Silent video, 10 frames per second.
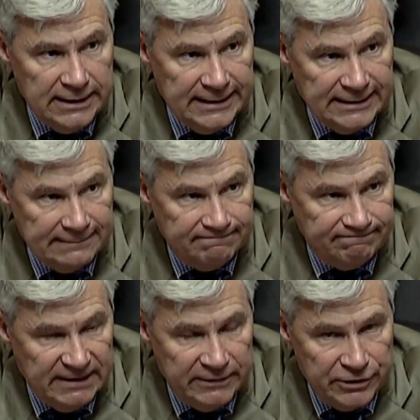I
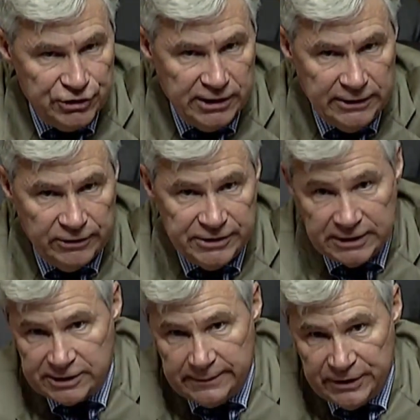think the January
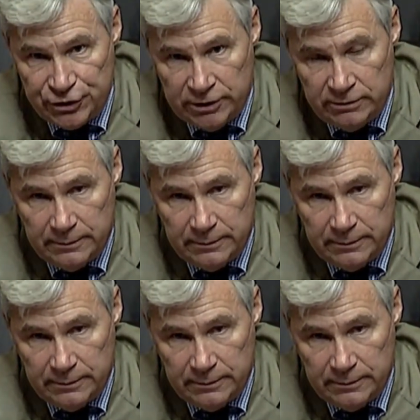6th Commission,